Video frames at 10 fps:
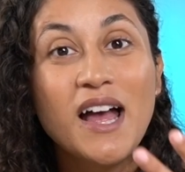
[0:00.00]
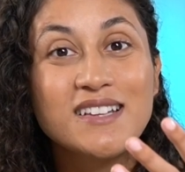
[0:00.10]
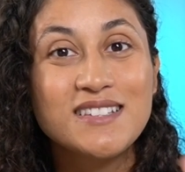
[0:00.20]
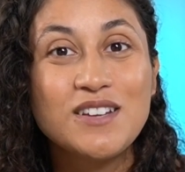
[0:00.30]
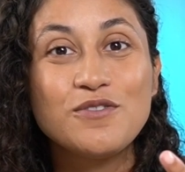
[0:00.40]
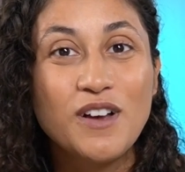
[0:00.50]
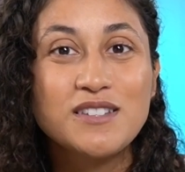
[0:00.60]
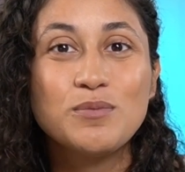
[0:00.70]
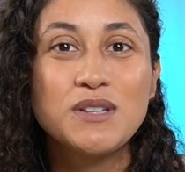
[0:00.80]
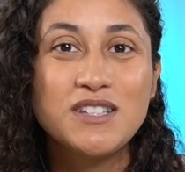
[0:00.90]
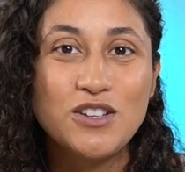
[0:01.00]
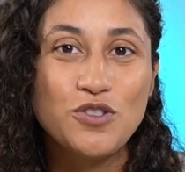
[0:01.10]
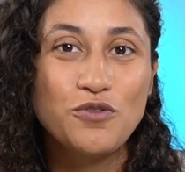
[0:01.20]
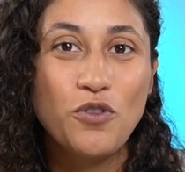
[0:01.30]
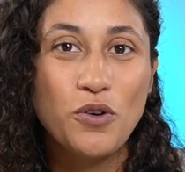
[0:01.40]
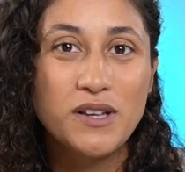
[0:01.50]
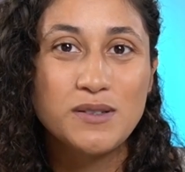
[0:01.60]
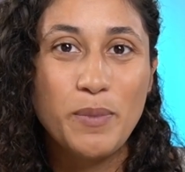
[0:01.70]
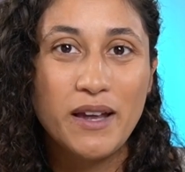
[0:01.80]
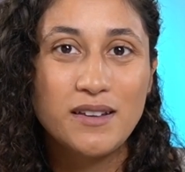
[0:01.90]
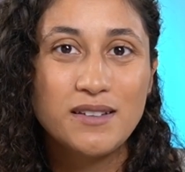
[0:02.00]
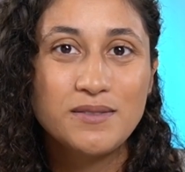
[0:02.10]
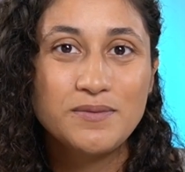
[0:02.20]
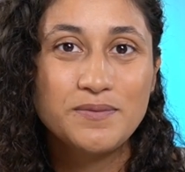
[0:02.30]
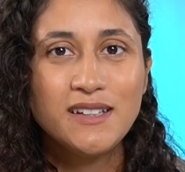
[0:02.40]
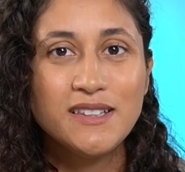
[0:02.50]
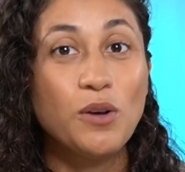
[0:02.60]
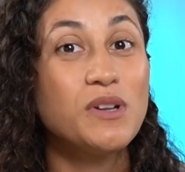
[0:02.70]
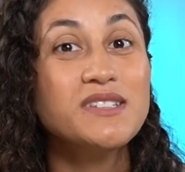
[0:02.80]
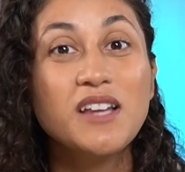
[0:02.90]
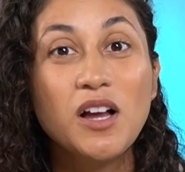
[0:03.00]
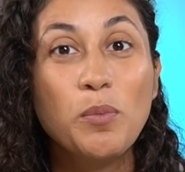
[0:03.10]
it as an investment in your focus bank. Now, let's talk